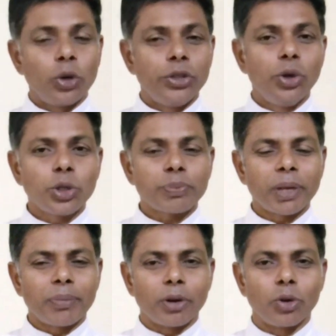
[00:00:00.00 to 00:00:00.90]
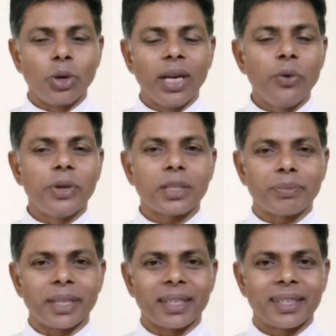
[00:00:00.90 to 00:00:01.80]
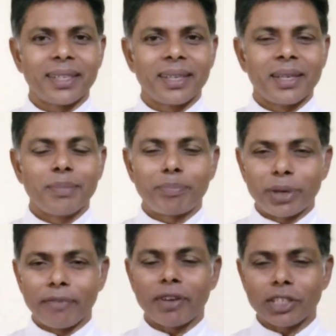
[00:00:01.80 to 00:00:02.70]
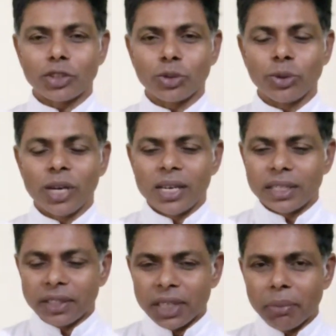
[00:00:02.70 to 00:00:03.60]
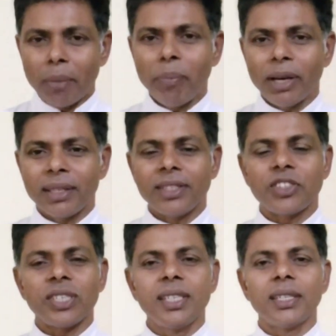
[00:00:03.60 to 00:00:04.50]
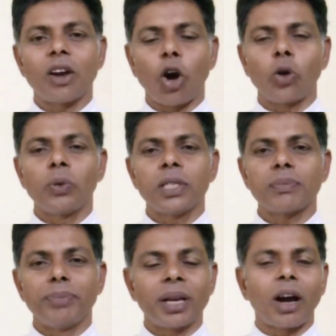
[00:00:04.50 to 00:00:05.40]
Would those people who live with me prefer to remember this year always